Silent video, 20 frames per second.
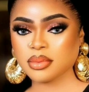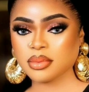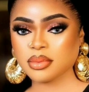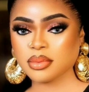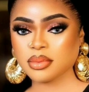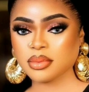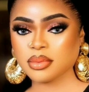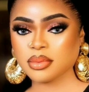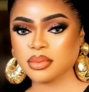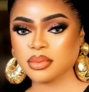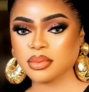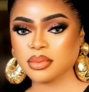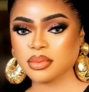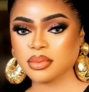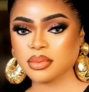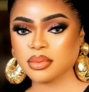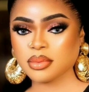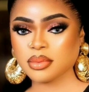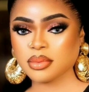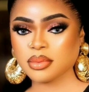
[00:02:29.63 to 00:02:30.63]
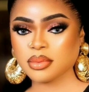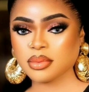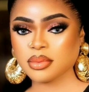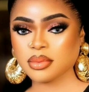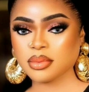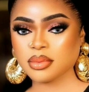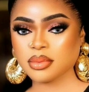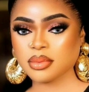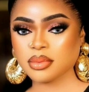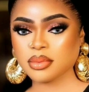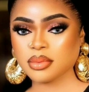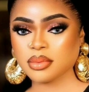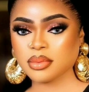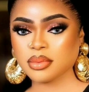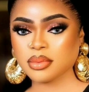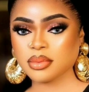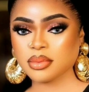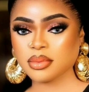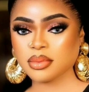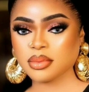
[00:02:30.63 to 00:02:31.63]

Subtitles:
No words are spoken by the person on screen.